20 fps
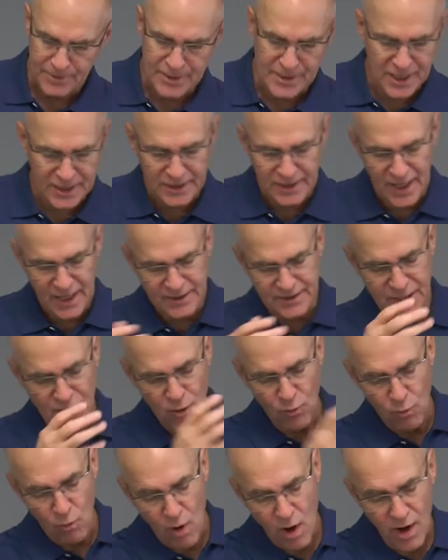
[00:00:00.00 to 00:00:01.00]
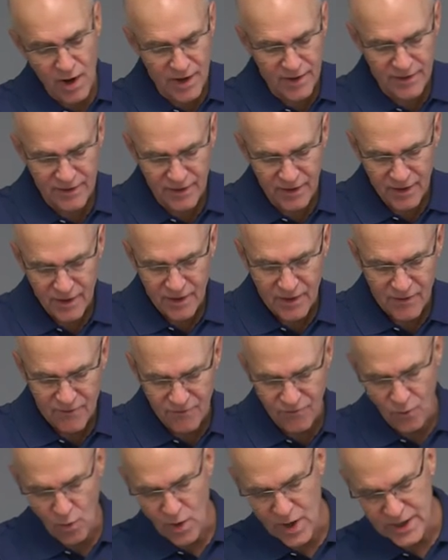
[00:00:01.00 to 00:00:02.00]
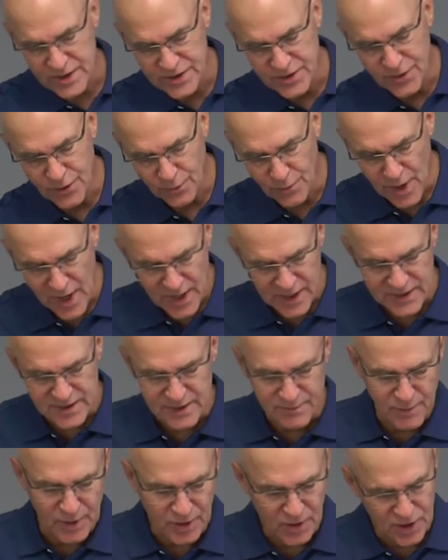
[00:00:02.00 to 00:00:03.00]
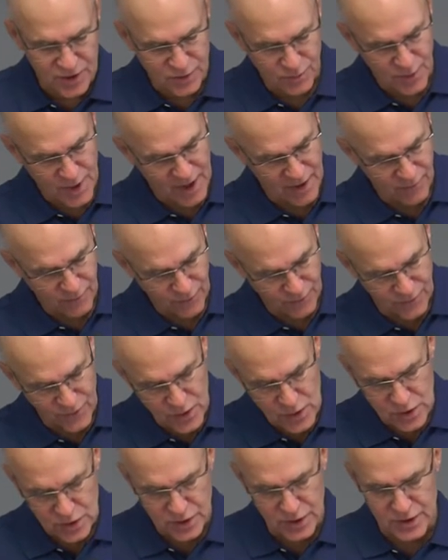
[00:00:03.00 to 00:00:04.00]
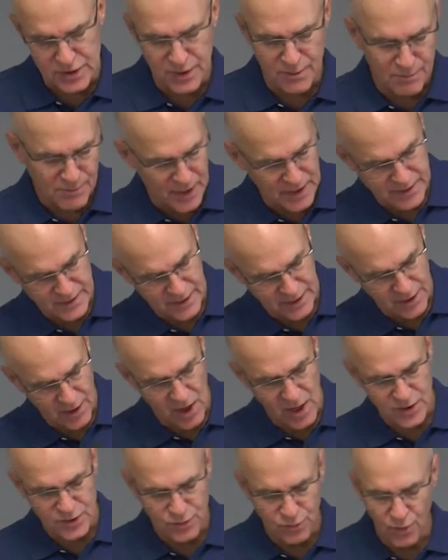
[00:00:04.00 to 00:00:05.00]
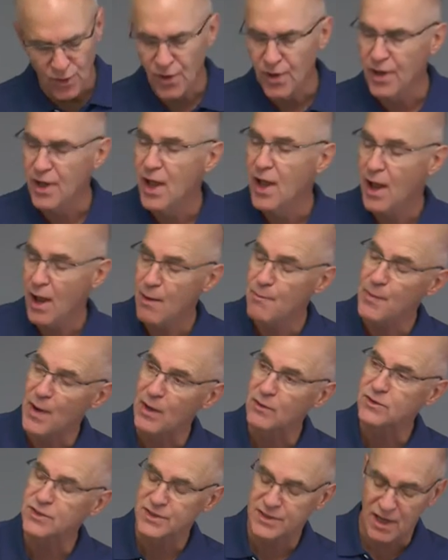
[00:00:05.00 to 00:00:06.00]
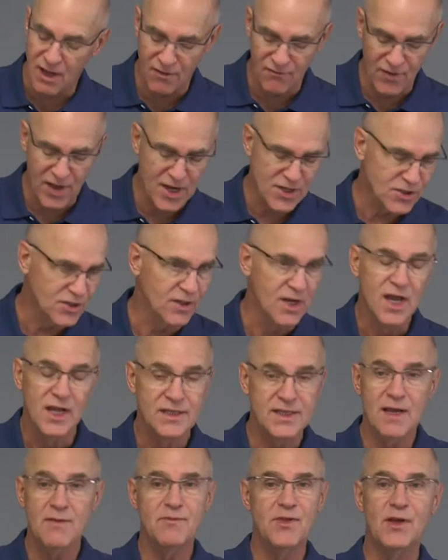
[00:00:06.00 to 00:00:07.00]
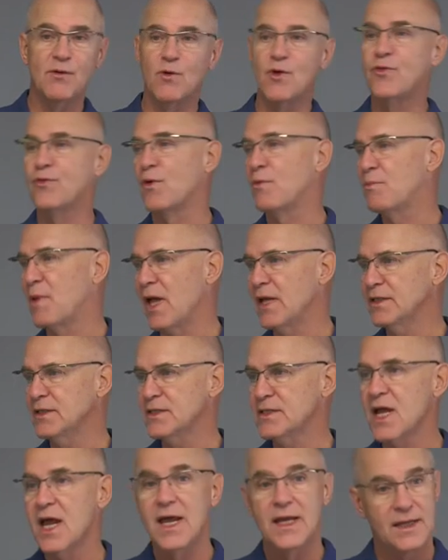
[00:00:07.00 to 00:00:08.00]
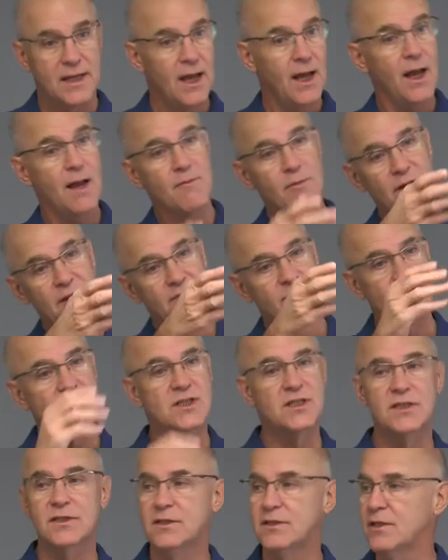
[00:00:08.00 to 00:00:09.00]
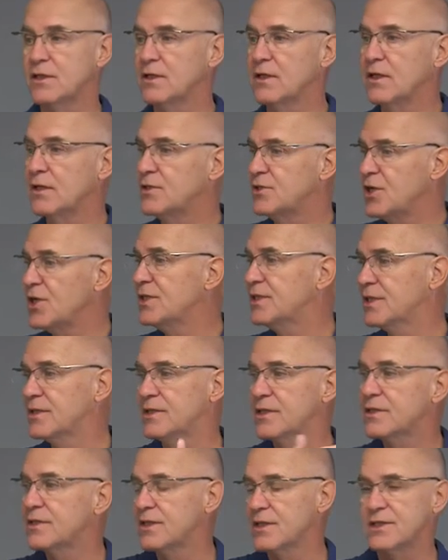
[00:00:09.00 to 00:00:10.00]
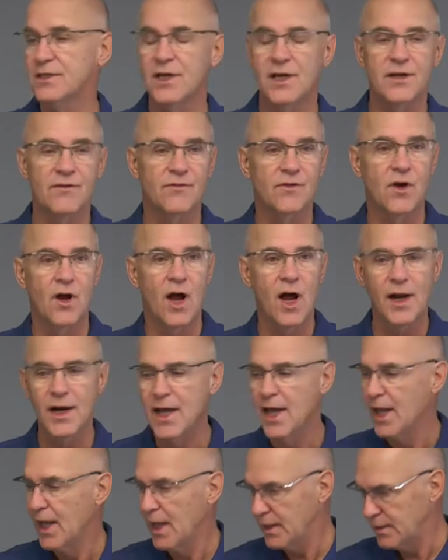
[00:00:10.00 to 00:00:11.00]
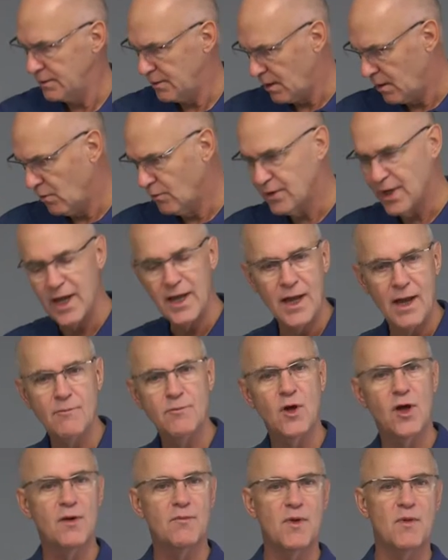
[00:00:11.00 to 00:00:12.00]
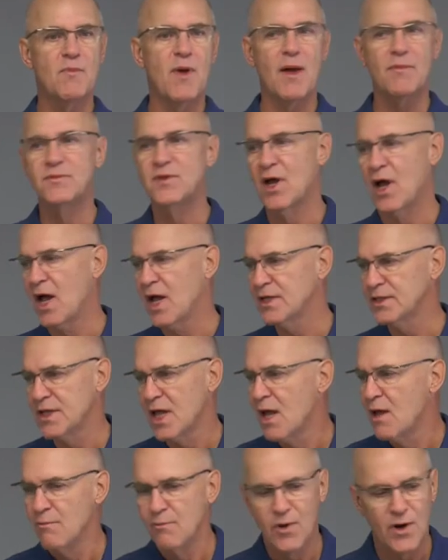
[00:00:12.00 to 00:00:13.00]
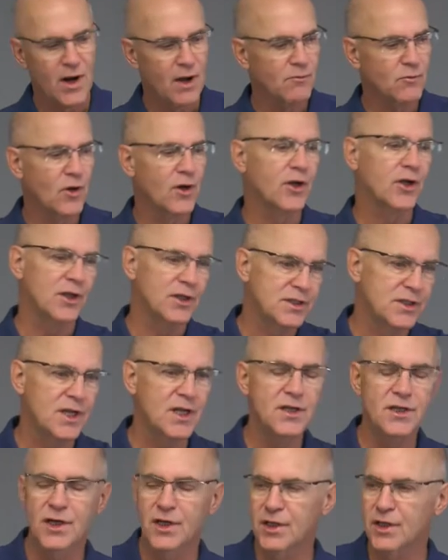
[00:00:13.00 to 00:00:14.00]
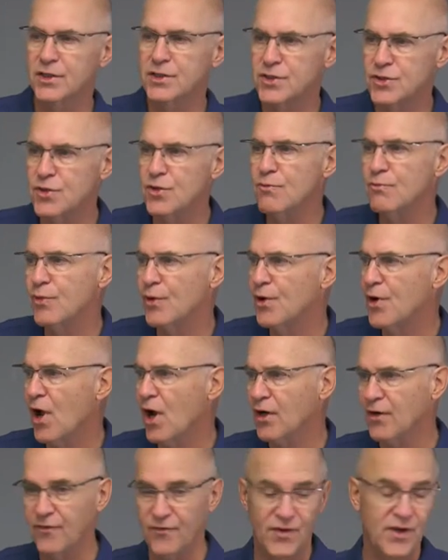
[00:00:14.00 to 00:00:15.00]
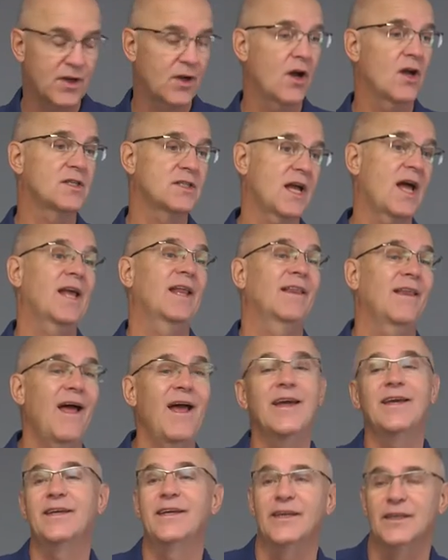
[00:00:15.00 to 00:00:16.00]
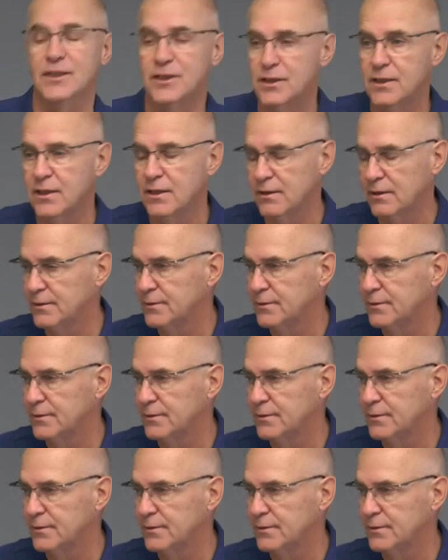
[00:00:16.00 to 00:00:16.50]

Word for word: Neglecting one voids the rest because we have refused to submit to God's word about salvation. Same thing with repentance. Yeah, I believe Jesus, uh, Jesus is the Son of God, and okay, I'm going to be baptized, but I'm going to continue to consume pornography because I like it.